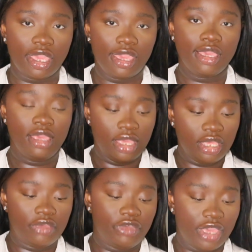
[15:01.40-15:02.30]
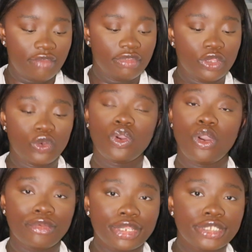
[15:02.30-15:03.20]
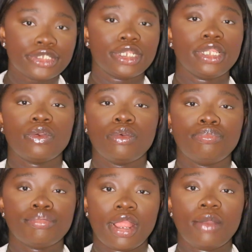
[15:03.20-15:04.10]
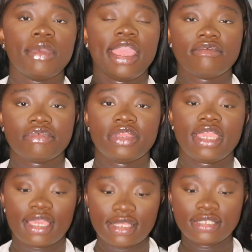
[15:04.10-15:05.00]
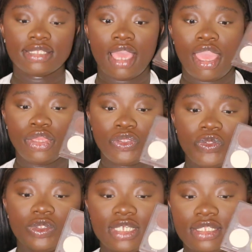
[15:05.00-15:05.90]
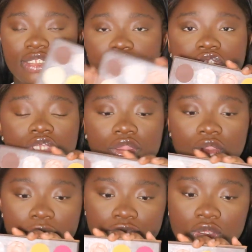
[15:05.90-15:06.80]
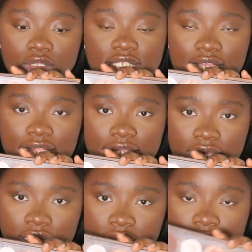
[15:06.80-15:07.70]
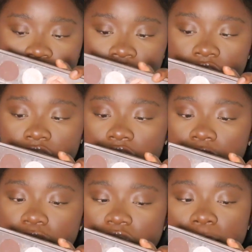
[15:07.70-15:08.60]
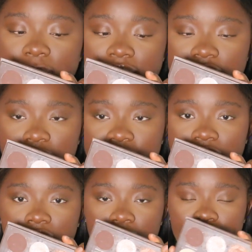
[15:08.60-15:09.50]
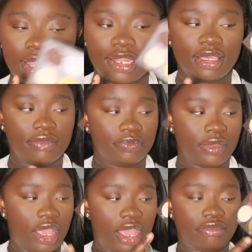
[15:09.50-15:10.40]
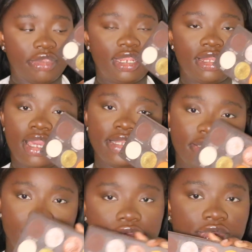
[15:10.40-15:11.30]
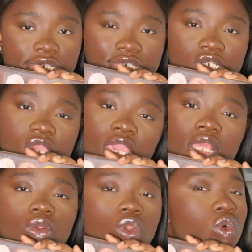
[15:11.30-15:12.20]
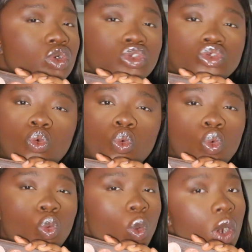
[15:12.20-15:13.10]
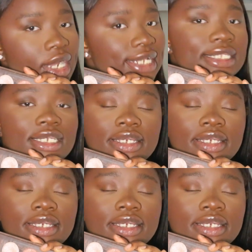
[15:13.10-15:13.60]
okay? If you have a little orange, a little brown, whatever it is, use it. So I'm using Brown Melanin Makeup Palette. I really like this orange. It looks good.